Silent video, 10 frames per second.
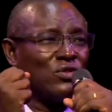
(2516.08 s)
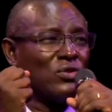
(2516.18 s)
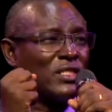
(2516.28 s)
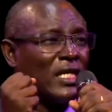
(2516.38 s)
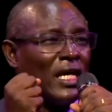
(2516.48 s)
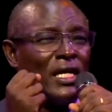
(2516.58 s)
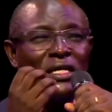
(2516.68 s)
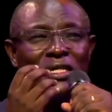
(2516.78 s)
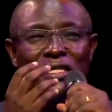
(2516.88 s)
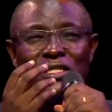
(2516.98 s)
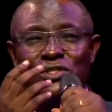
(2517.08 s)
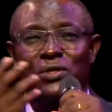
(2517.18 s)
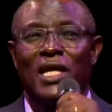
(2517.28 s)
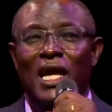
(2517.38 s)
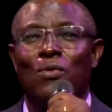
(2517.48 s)
and you say,
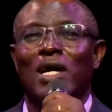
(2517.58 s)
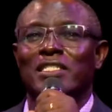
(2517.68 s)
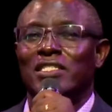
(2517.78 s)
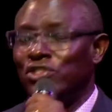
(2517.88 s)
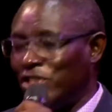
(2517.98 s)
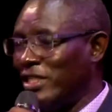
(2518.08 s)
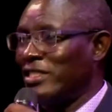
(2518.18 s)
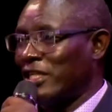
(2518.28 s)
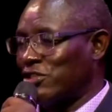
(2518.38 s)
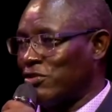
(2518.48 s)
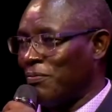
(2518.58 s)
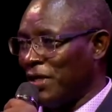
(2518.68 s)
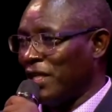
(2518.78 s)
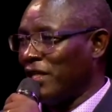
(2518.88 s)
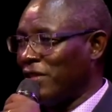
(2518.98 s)
Today I want Jesus to
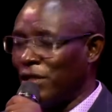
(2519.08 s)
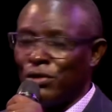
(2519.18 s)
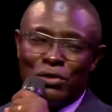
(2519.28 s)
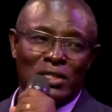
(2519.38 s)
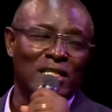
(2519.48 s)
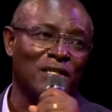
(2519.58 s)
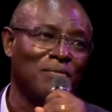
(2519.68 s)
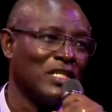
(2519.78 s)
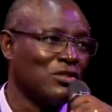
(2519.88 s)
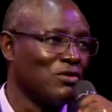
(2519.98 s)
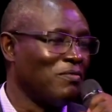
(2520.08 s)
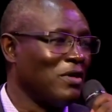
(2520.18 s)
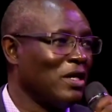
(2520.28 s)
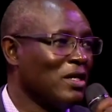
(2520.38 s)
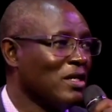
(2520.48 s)
be the Lord and the Master
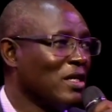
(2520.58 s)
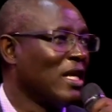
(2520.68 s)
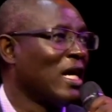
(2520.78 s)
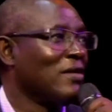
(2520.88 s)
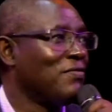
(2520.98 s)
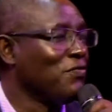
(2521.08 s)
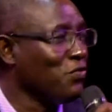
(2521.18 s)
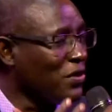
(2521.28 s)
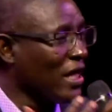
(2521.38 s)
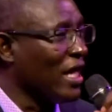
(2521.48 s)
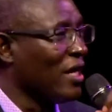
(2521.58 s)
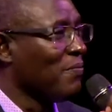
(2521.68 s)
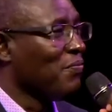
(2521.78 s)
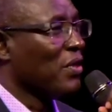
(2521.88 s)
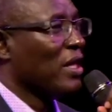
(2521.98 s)
of my life. If you're
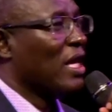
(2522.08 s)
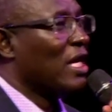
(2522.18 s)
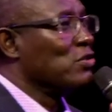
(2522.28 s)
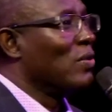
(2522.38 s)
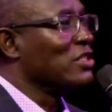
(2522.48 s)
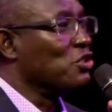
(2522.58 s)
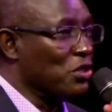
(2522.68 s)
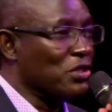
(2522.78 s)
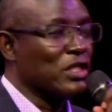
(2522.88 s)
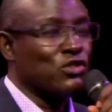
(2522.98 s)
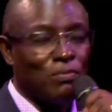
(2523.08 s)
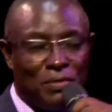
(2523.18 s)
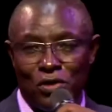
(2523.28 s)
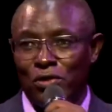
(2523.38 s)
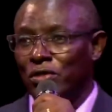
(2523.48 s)
there and you want Jesus
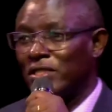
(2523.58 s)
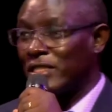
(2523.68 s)
to be your